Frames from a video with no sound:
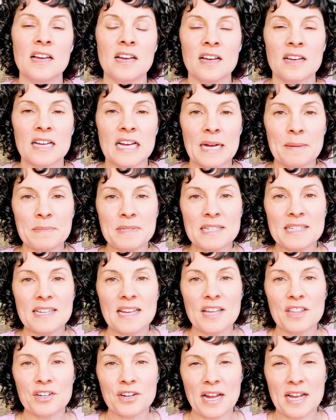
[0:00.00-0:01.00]
come
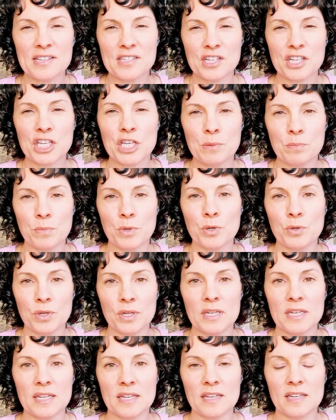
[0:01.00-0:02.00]
together as a
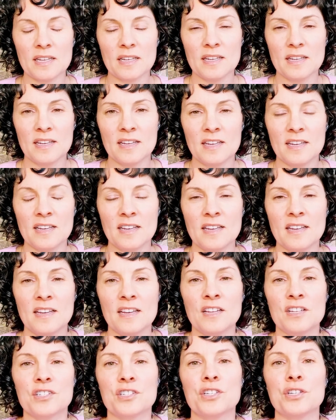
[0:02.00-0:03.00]
community
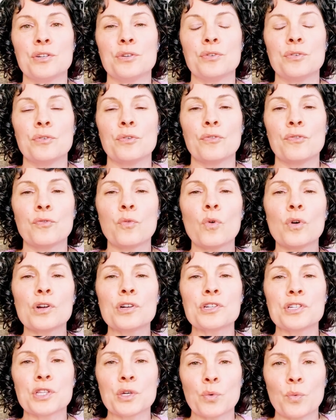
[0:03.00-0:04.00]
to
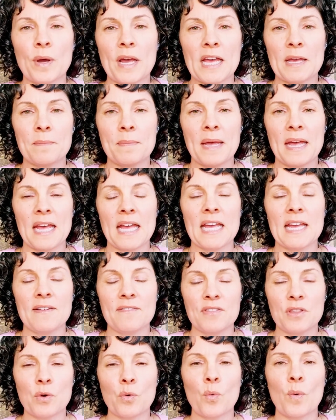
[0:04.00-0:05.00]
forge the way,
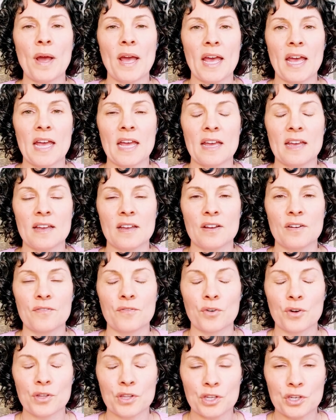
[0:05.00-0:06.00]
pave the way
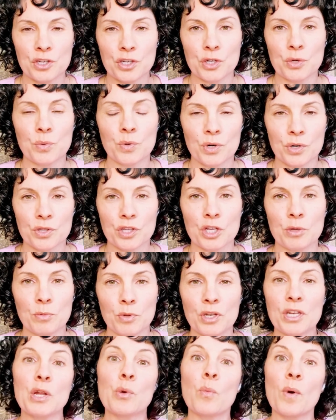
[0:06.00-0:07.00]
for the new earth
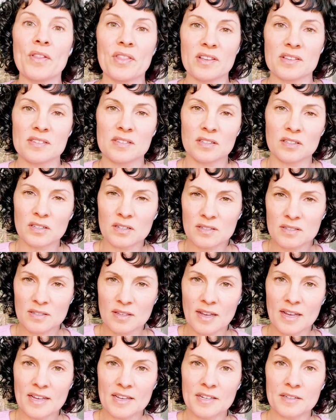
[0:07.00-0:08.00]
community, what this looks
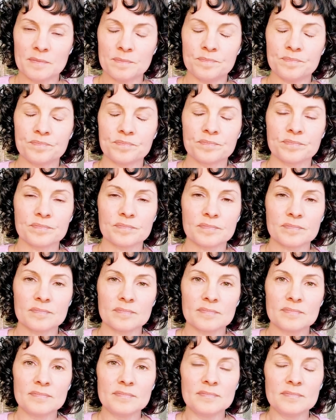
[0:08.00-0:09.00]
like.
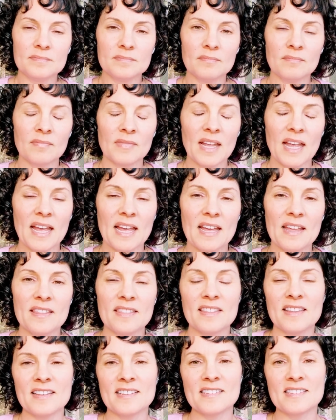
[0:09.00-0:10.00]
And
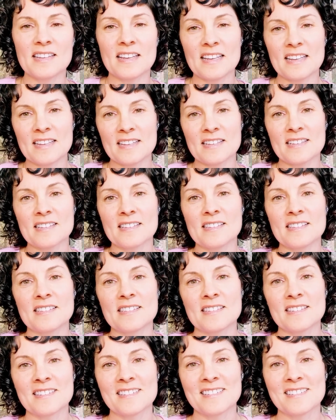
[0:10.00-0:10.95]
this is